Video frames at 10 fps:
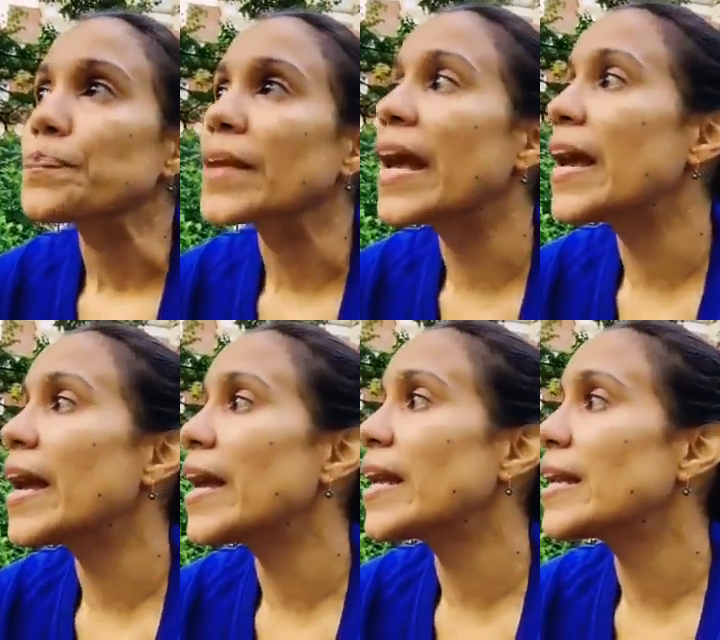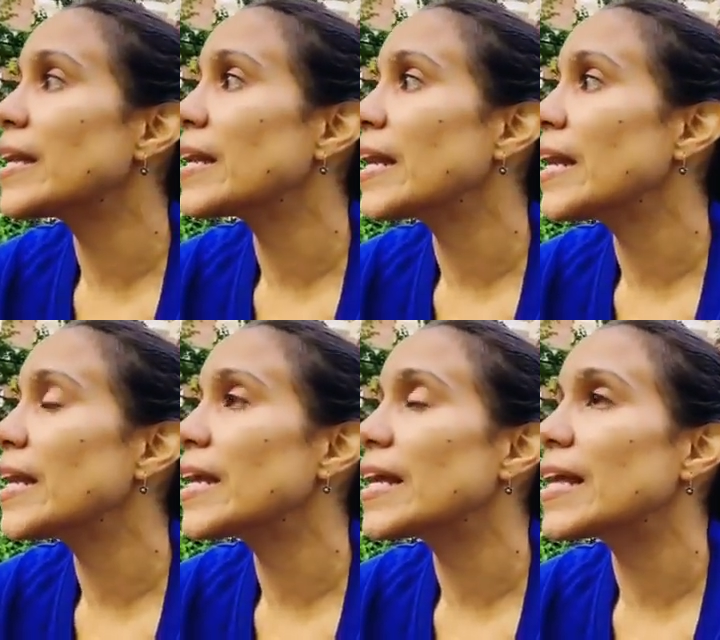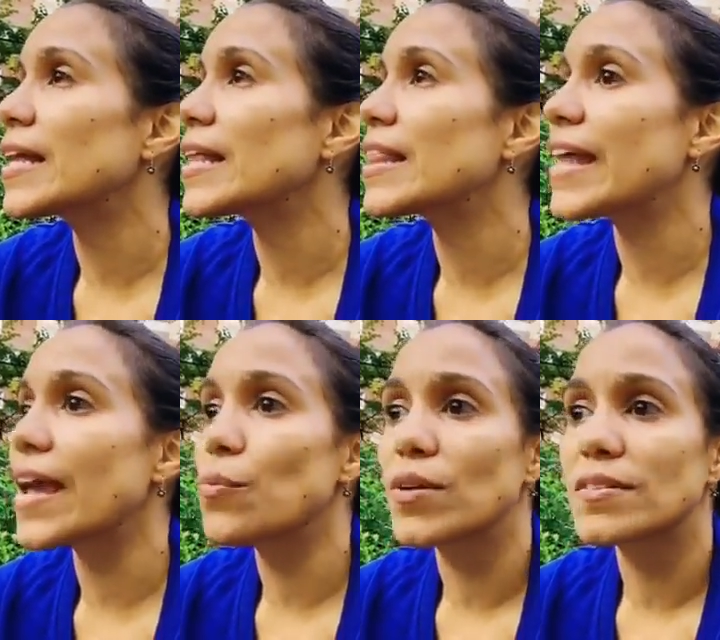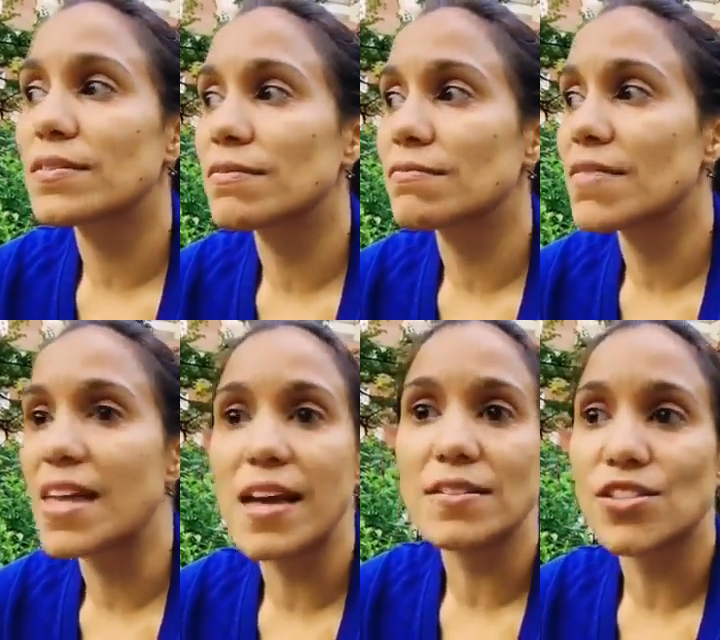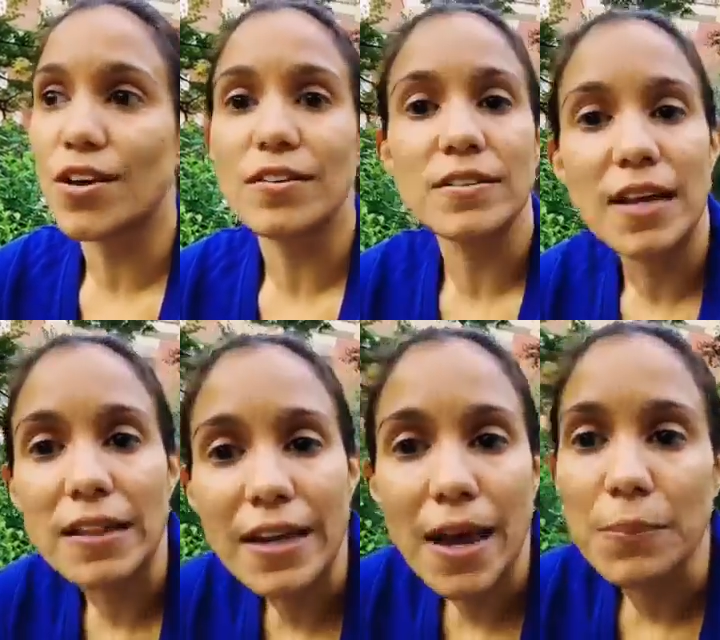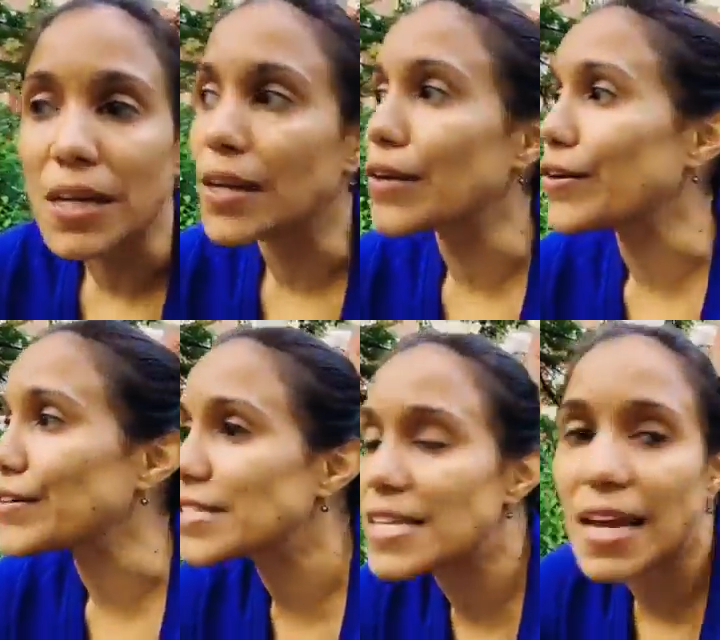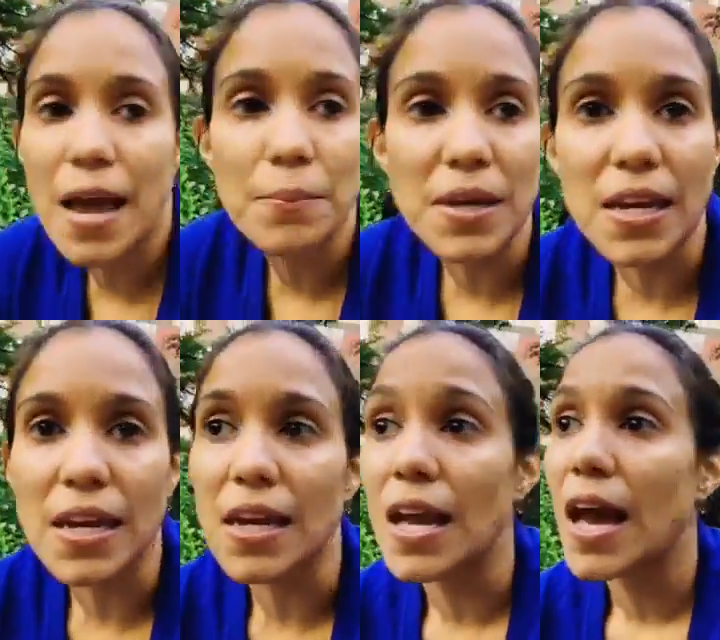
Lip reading: And they would then start yelling at me, cursing at me.